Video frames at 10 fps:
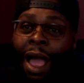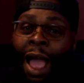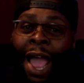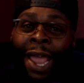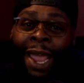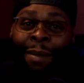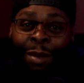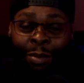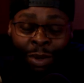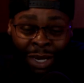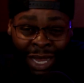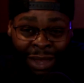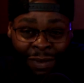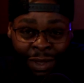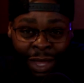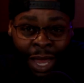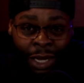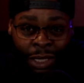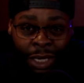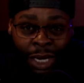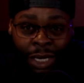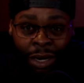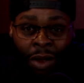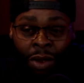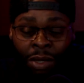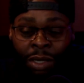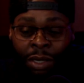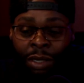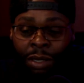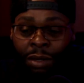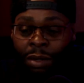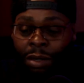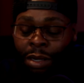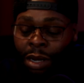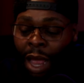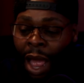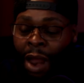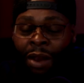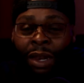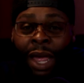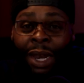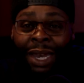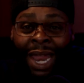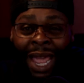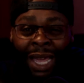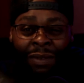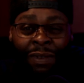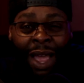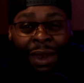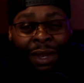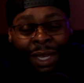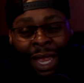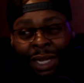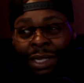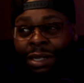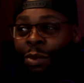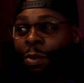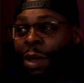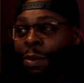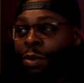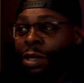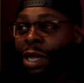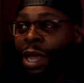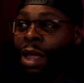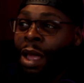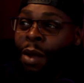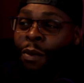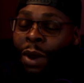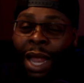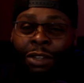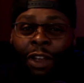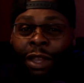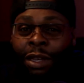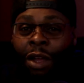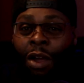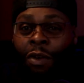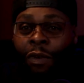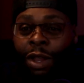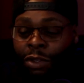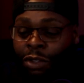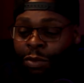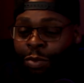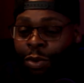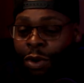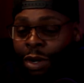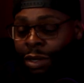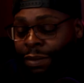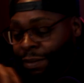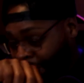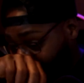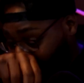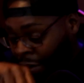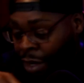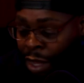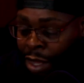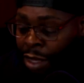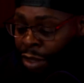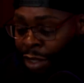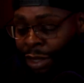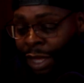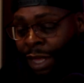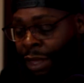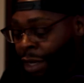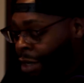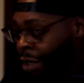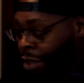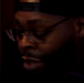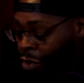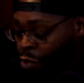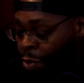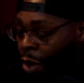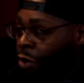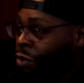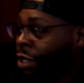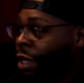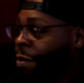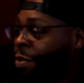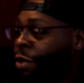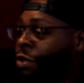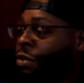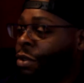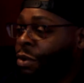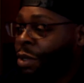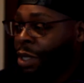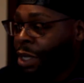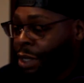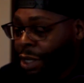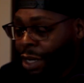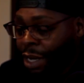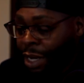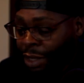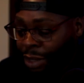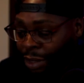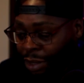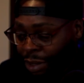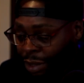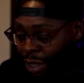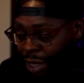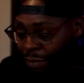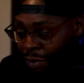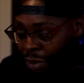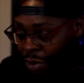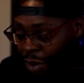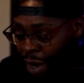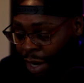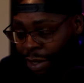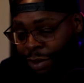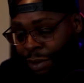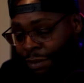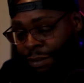I am in believing that, seeing that I heard a lot of negative connotations with people saying, well, I tried to call RAZER support, and the loopholes that they put you through, it seems a little crazy.